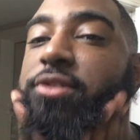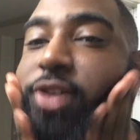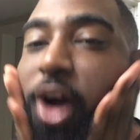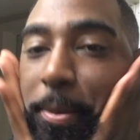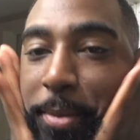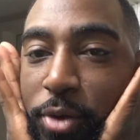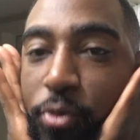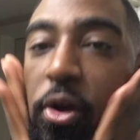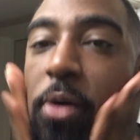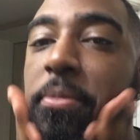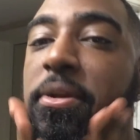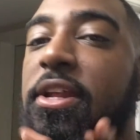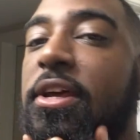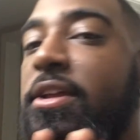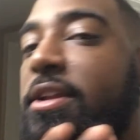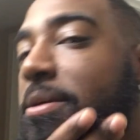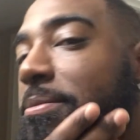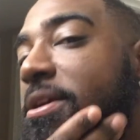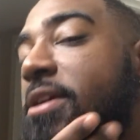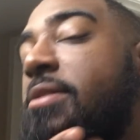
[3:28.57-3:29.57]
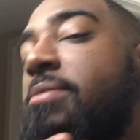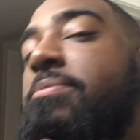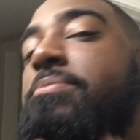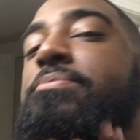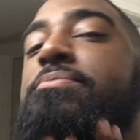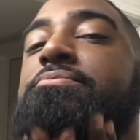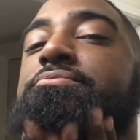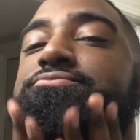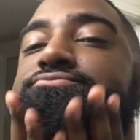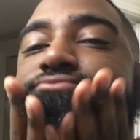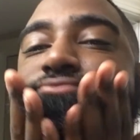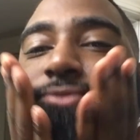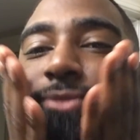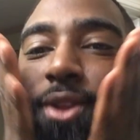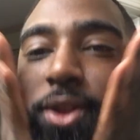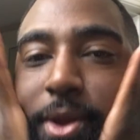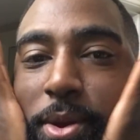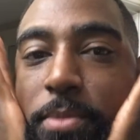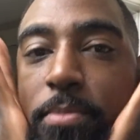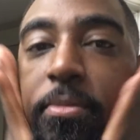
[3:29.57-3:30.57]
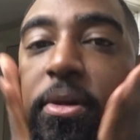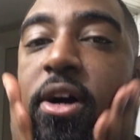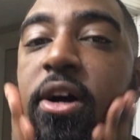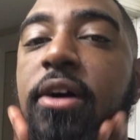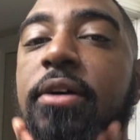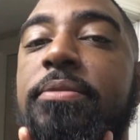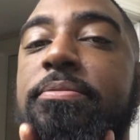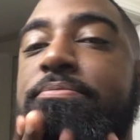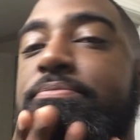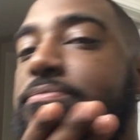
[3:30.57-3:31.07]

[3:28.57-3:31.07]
Rub it in, but